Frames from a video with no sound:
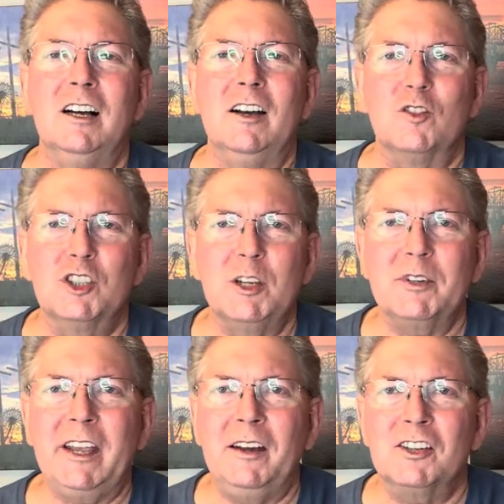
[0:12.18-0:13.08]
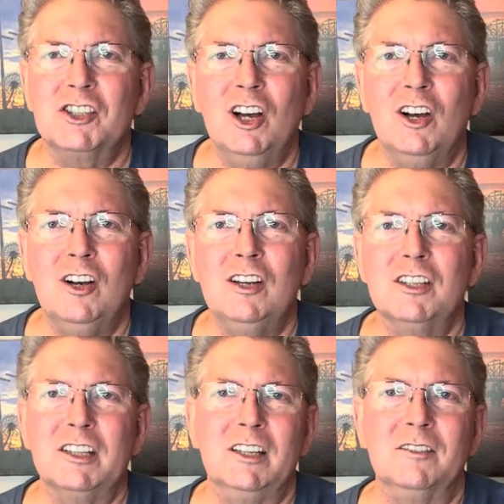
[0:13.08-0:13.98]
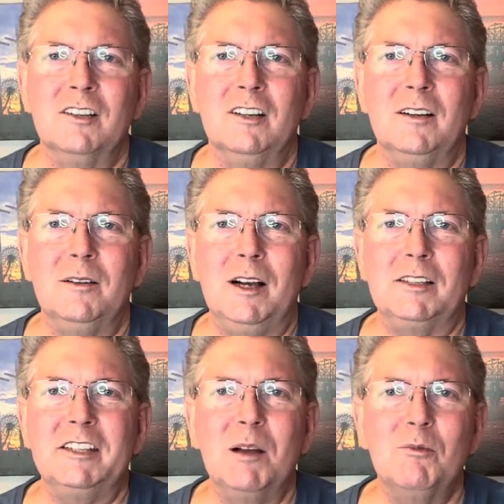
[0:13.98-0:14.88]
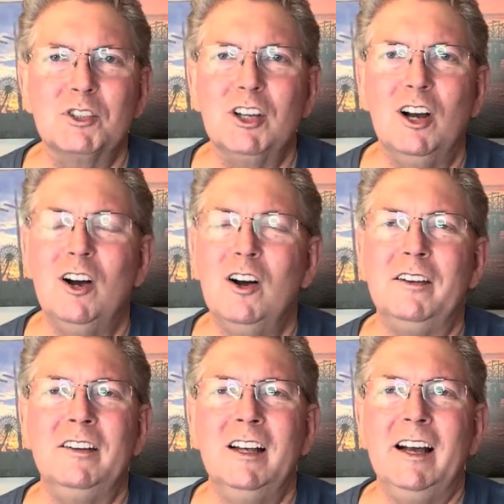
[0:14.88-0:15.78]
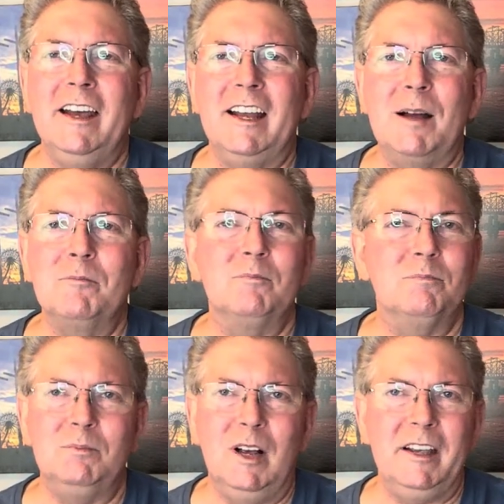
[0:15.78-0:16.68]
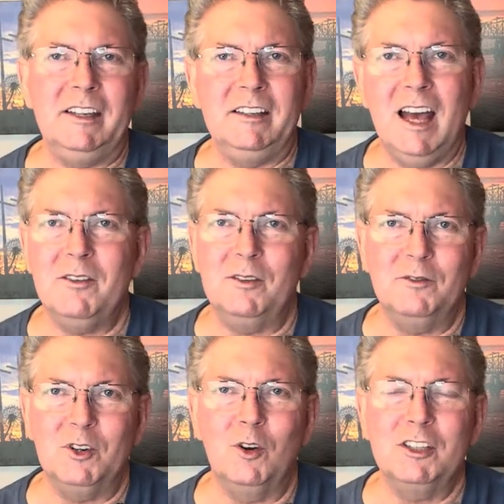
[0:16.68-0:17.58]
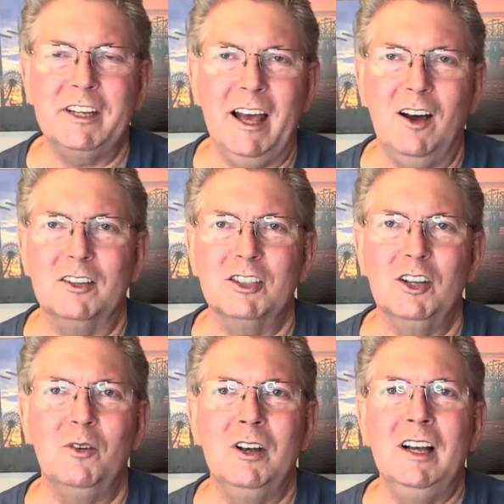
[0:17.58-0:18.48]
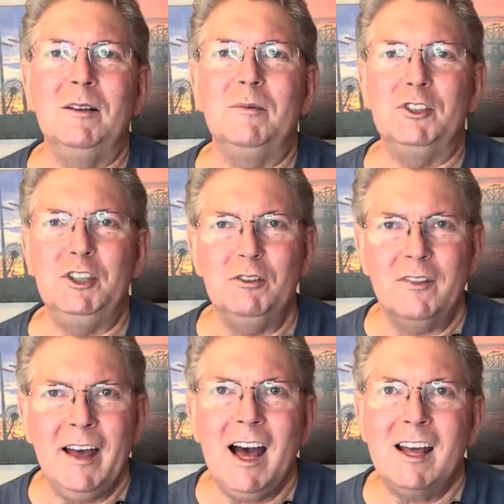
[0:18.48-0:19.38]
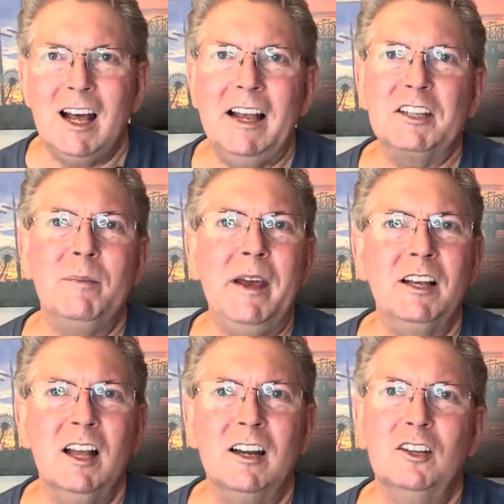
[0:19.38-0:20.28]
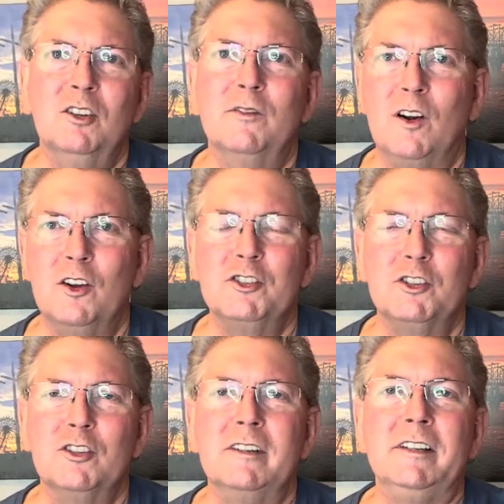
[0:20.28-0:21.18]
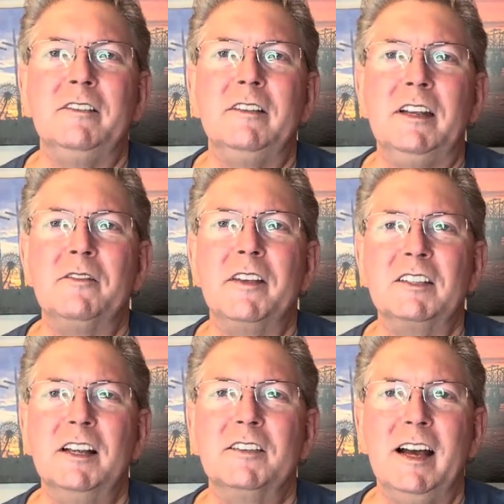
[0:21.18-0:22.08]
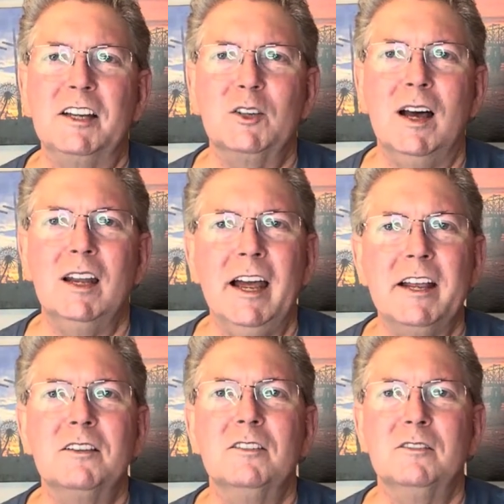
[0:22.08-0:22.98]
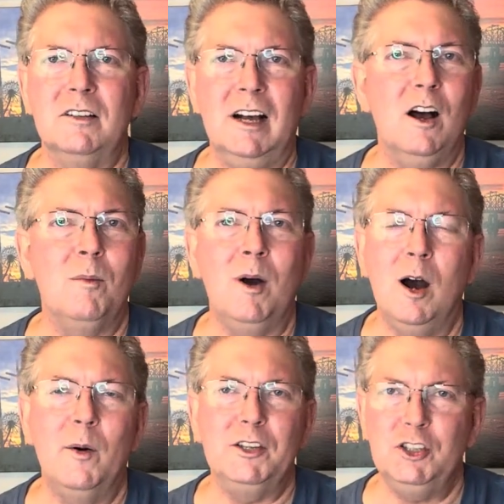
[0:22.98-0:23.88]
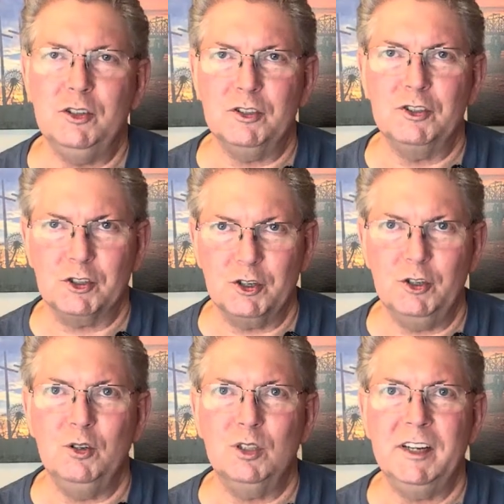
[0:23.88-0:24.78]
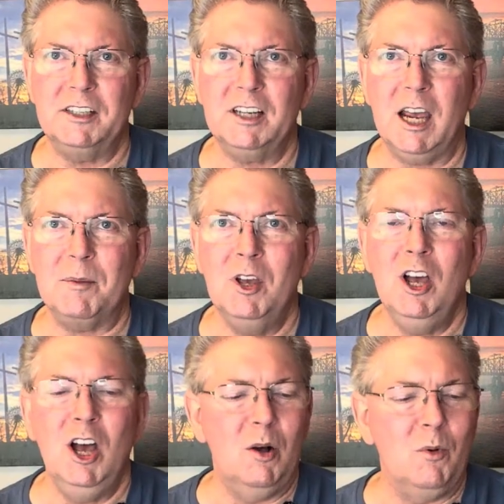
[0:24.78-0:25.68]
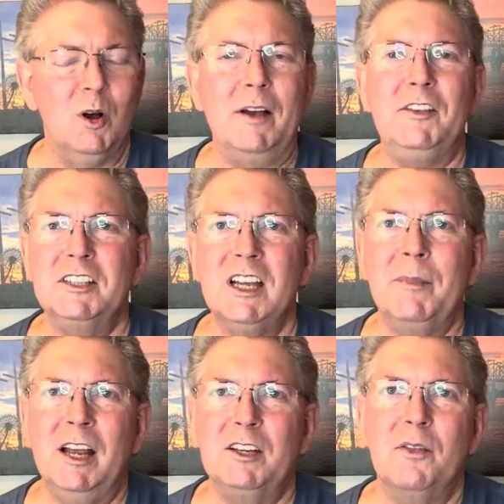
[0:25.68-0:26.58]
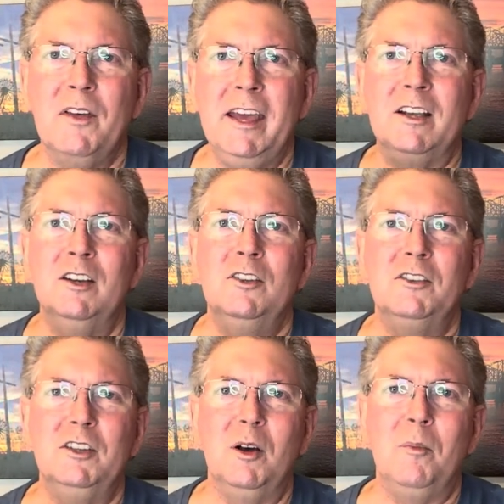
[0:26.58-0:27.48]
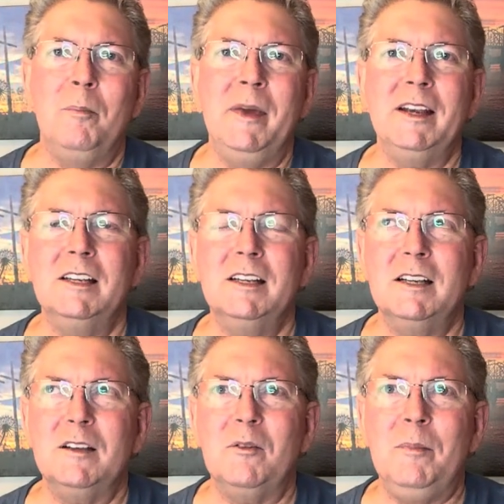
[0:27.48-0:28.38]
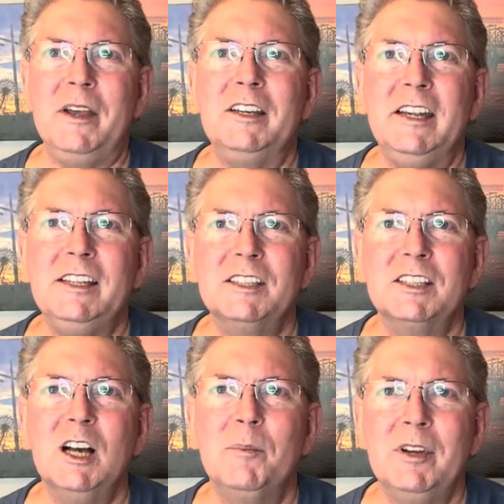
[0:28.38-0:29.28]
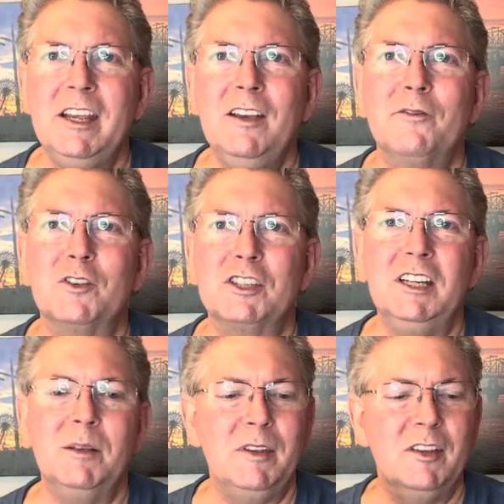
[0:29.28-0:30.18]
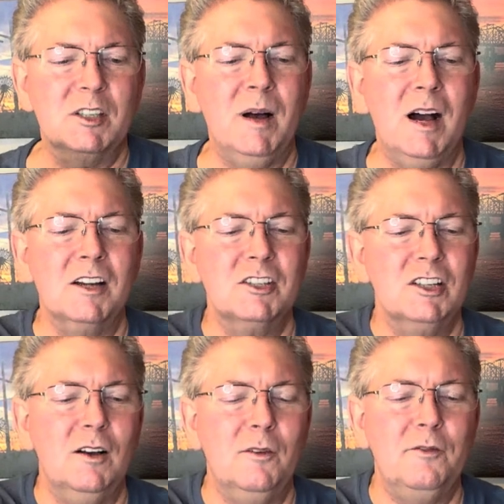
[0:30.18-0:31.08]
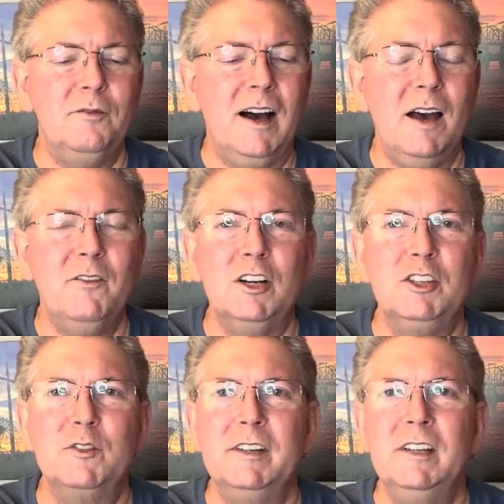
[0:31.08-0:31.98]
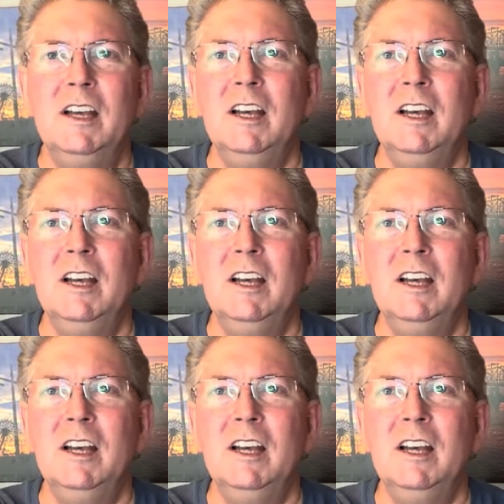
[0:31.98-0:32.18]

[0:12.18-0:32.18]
reciprocating saws and a table saw, and I'm in heaven going to town. So due to that, I like to make a lot of little furniture and things like that. So I'm always using screws of any type. Well, at this time, I'd like to thank the Micnce company for sending me this box of 500.